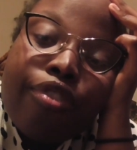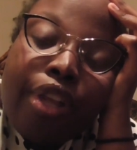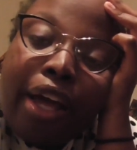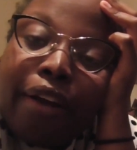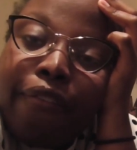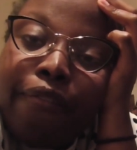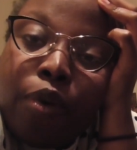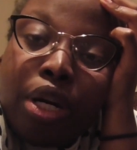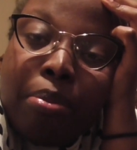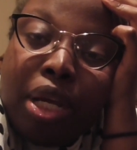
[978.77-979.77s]
for like
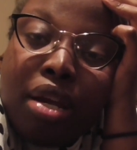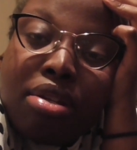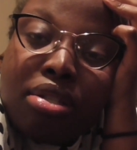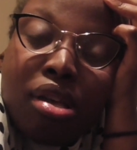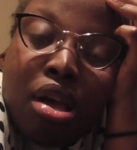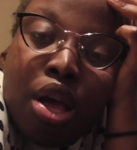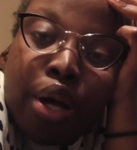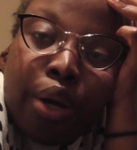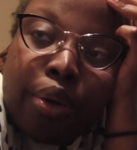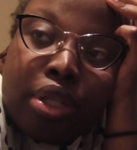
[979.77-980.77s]
40 minutes,
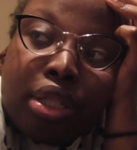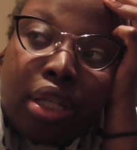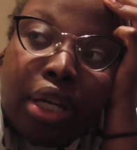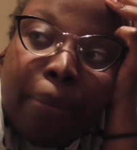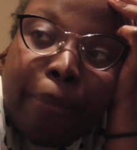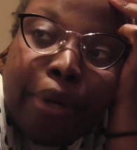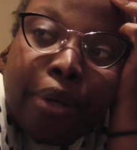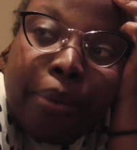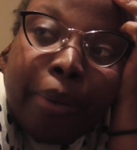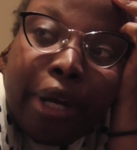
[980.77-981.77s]
go to sleep,
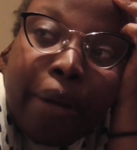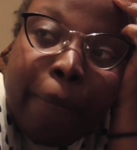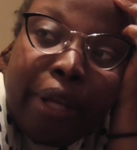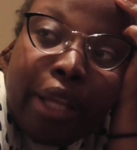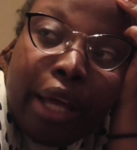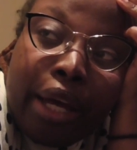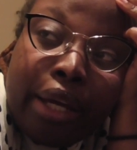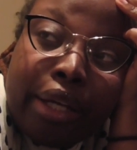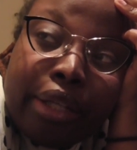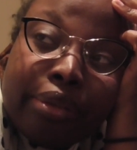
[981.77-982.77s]
wake up by
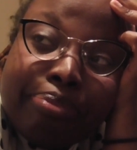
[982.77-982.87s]
like